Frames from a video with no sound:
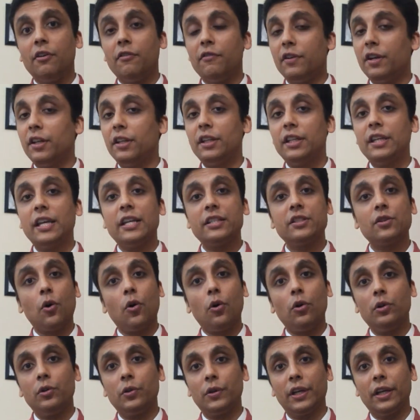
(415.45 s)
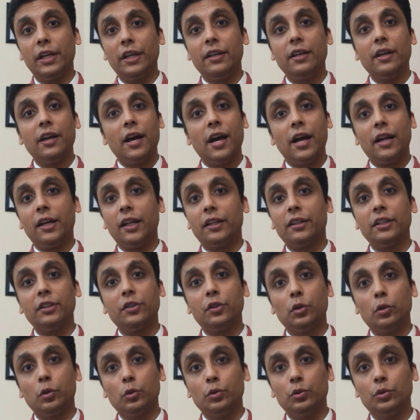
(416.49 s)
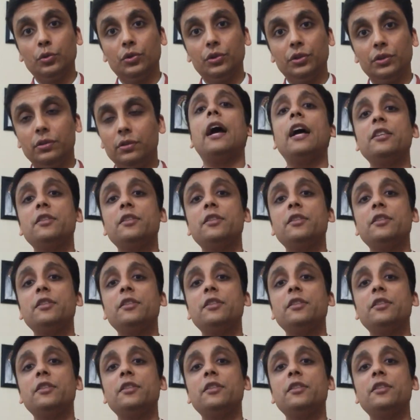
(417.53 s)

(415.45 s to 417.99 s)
Vinati has all to gain and nothing to lose.